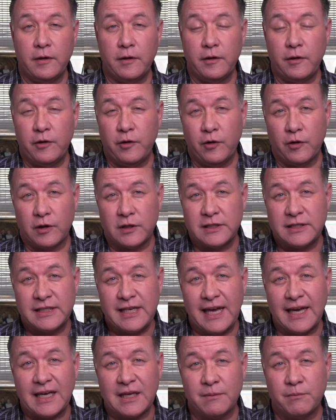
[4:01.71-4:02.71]
Your
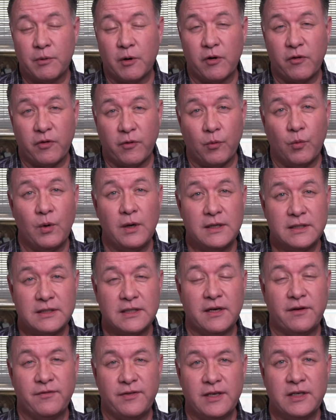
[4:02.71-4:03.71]
second birth was
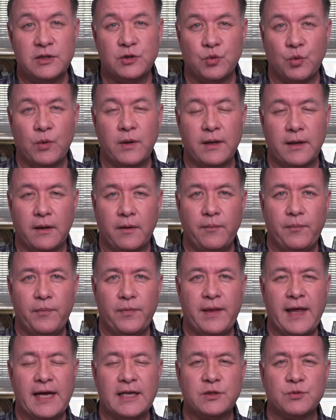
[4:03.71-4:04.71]
of His will.
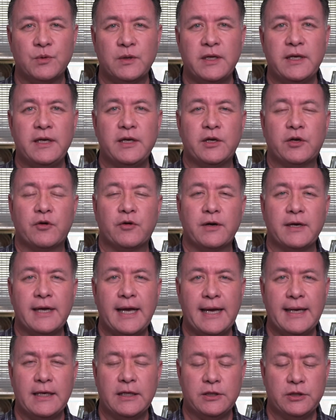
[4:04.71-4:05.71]
That's when He
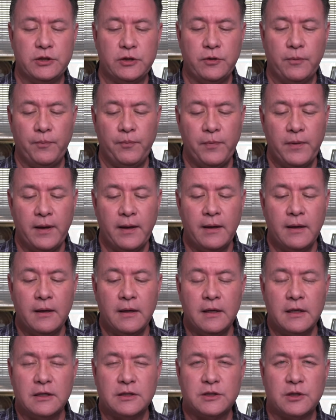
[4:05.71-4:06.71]
created you.
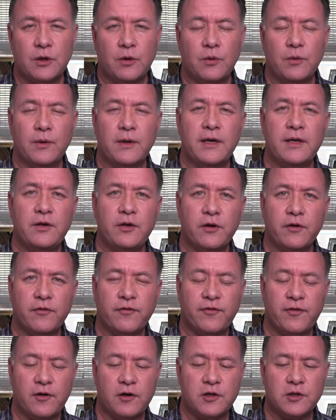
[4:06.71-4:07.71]
So, in your
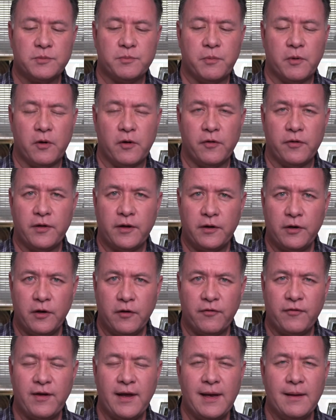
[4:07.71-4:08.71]
first birth, in
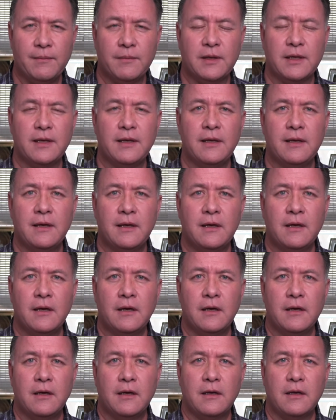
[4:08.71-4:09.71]
your family,
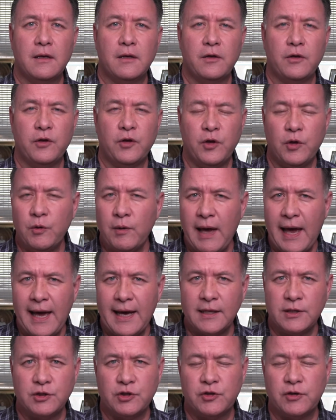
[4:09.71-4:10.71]
you
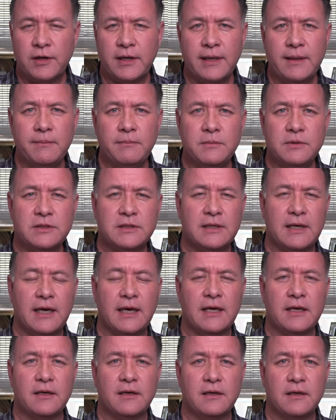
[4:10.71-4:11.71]
had dreams
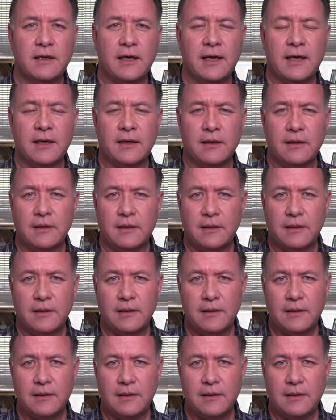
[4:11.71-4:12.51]
and, and